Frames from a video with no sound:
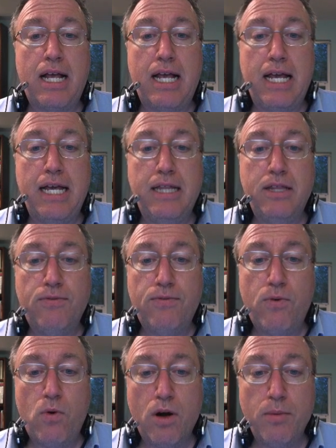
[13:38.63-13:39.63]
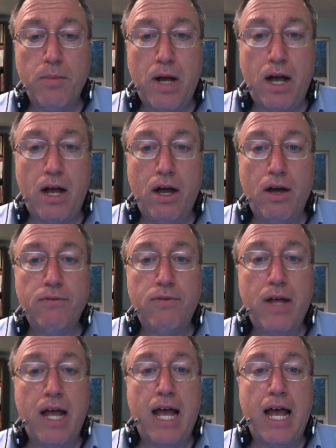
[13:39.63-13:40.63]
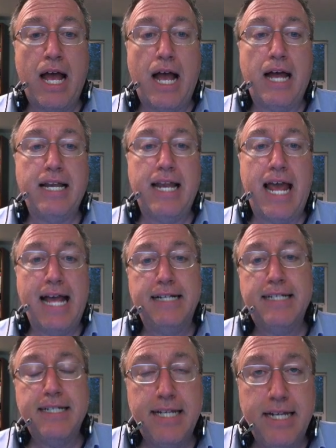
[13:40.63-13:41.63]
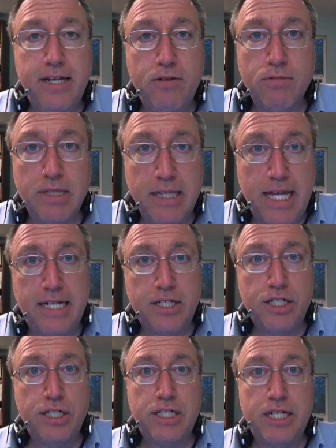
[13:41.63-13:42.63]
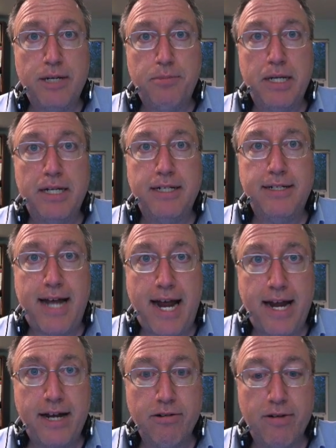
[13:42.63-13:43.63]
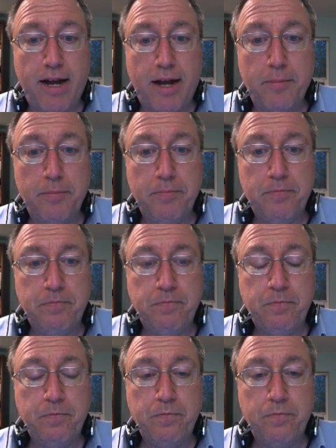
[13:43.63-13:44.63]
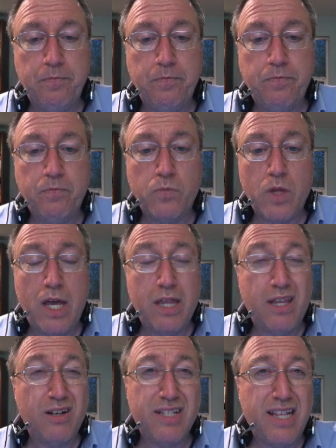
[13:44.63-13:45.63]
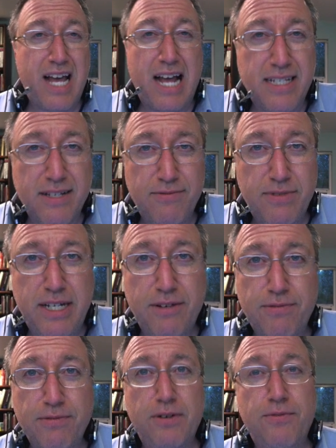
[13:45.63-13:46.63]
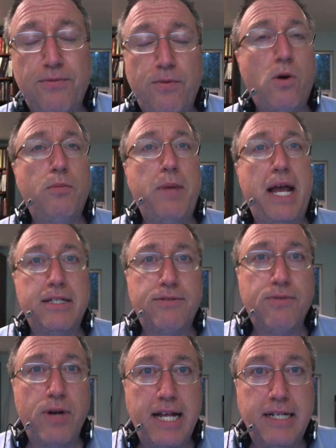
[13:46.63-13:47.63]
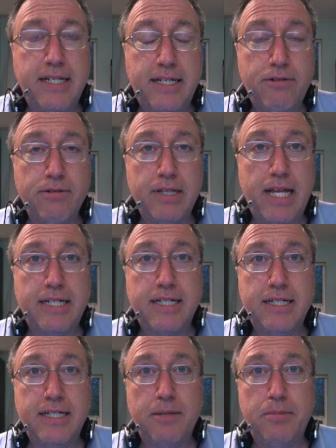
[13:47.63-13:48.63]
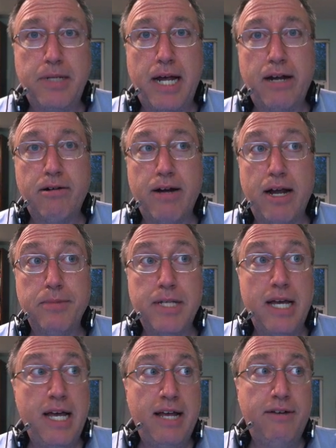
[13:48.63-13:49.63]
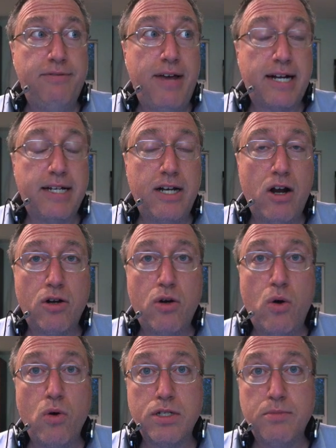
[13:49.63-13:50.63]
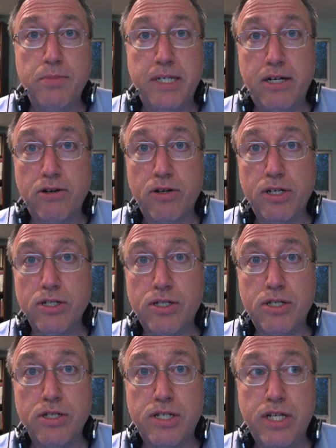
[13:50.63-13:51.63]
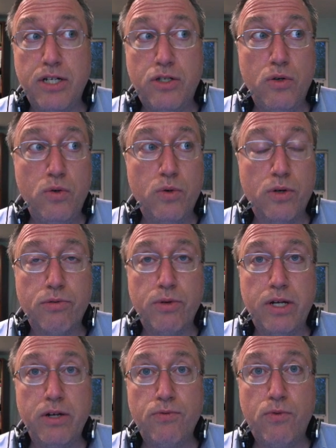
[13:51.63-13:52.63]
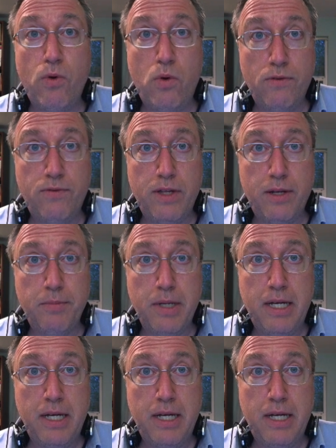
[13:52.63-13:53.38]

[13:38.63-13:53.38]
in the form of an entity relationship diagram. There's lots of different formats for entity relationship diagrams. In fact, in our course materials, you'll see 2 or 3 or 4 of them.